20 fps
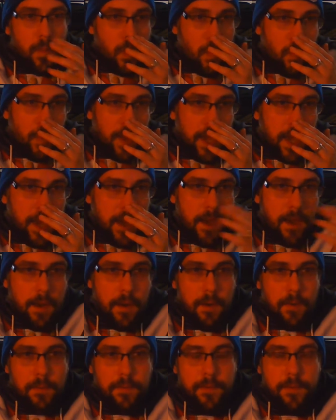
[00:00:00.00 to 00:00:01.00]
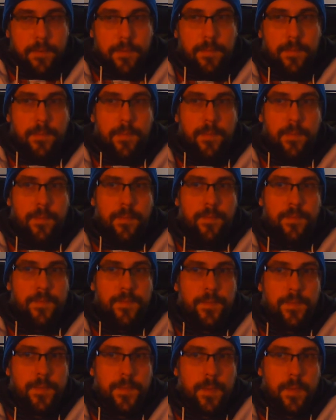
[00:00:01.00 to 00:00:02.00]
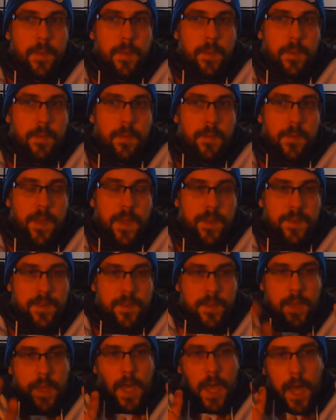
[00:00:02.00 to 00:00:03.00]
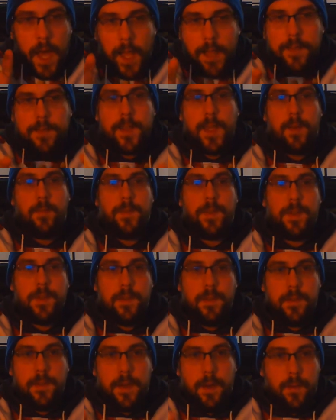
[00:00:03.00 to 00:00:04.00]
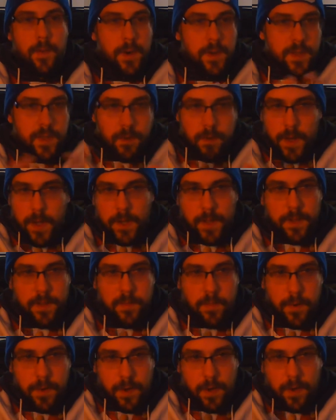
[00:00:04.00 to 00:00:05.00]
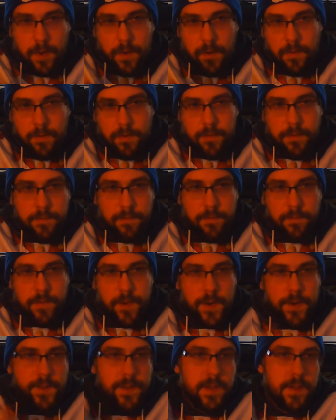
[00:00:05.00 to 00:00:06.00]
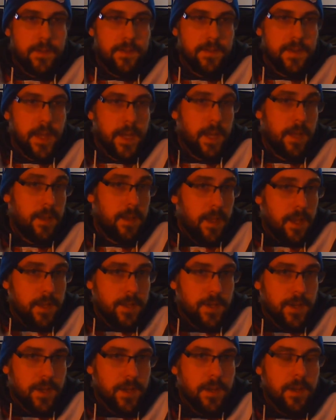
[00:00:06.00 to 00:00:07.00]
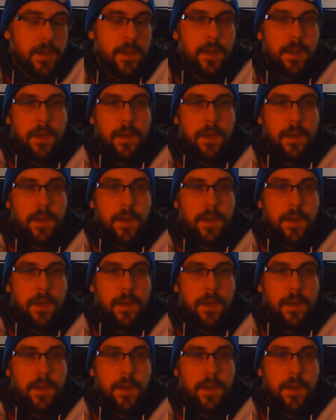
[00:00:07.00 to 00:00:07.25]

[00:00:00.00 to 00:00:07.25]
we have this concept that works throughout this book of first and second nature.